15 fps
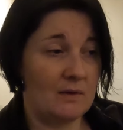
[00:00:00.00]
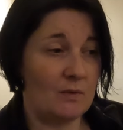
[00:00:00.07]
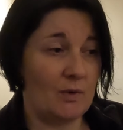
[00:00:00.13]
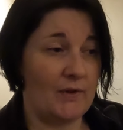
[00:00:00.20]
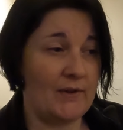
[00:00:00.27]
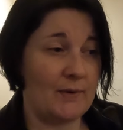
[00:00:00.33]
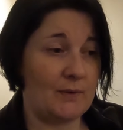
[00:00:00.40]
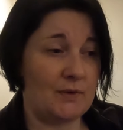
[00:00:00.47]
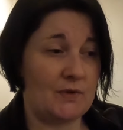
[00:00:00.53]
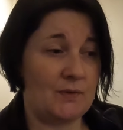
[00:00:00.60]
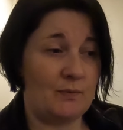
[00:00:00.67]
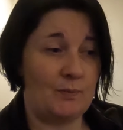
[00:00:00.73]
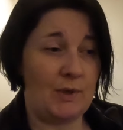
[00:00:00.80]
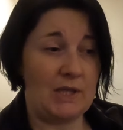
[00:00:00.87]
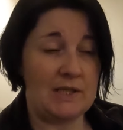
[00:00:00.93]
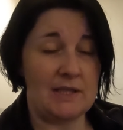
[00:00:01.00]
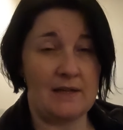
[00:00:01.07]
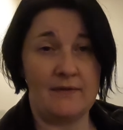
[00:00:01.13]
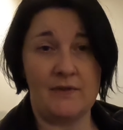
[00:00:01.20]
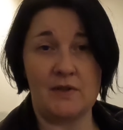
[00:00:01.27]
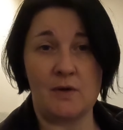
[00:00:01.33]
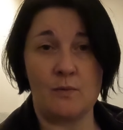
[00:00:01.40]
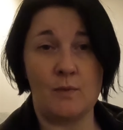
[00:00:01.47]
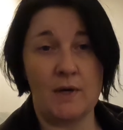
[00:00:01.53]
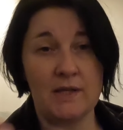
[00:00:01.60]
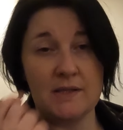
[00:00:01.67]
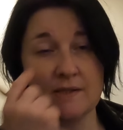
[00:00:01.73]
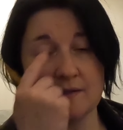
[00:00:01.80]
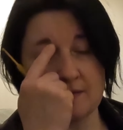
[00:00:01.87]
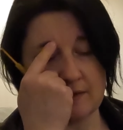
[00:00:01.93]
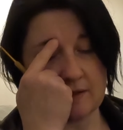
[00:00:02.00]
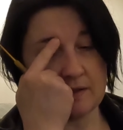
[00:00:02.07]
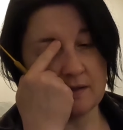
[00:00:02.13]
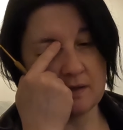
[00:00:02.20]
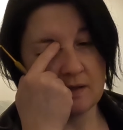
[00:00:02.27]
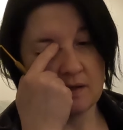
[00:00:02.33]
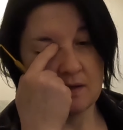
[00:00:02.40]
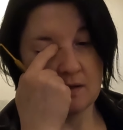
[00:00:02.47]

one that was being delivered on Wednesday